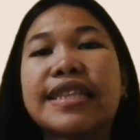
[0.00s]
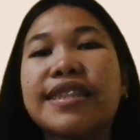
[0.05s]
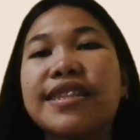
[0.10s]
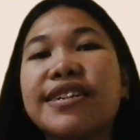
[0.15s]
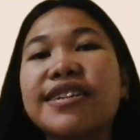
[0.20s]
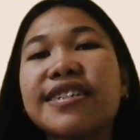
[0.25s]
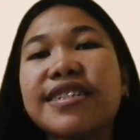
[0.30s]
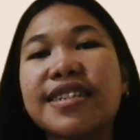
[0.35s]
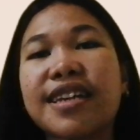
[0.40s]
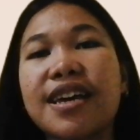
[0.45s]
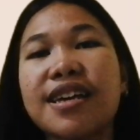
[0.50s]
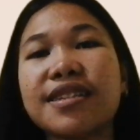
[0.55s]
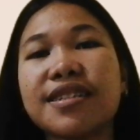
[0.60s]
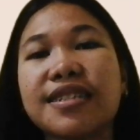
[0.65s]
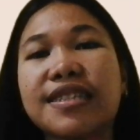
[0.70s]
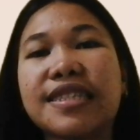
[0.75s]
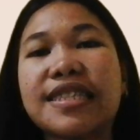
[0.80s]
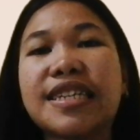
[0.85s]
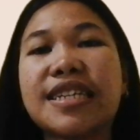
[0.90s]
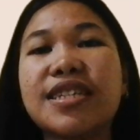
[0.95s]

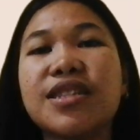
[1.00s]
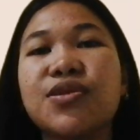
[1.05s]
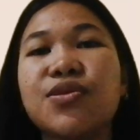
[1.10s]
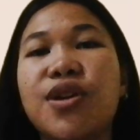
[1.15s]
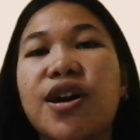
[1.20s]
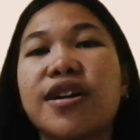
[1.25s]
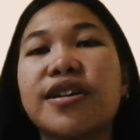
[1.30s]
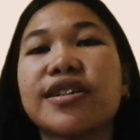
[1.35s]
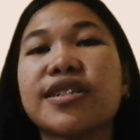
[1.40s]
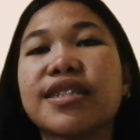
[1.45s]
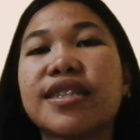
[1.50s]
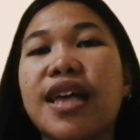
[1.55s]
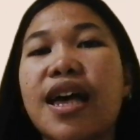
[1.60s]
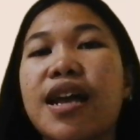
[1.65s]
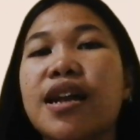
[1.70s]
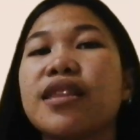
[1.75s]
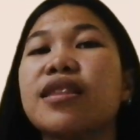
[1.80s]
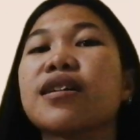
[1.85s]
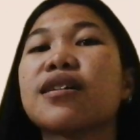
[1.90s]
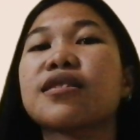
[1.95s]
Nurses need to
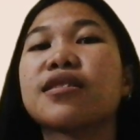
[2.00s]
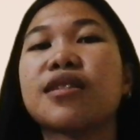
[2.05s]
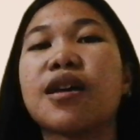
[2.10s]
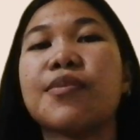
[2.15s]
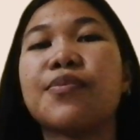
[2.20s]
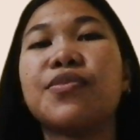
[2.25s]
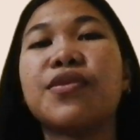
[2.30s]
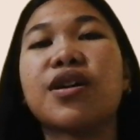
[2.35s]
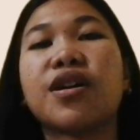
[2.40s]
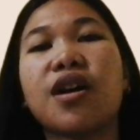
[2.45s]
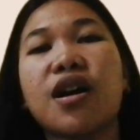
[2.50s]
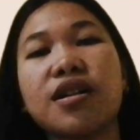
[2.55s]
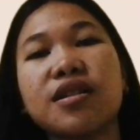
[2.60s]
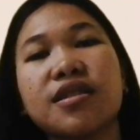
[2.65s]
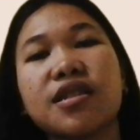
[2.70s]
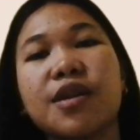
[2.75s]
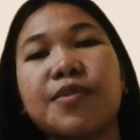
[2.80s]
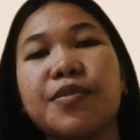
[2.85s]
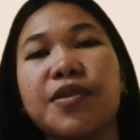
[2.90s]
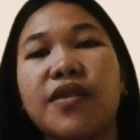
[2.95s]
understand and accept the
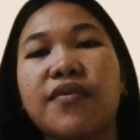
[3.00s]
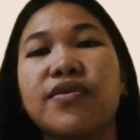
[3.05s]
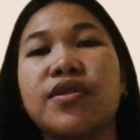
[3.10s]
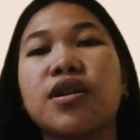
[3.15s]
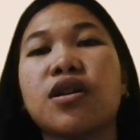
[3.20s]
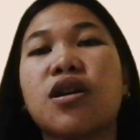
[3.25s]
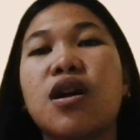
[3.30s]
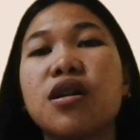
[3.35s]
concept of the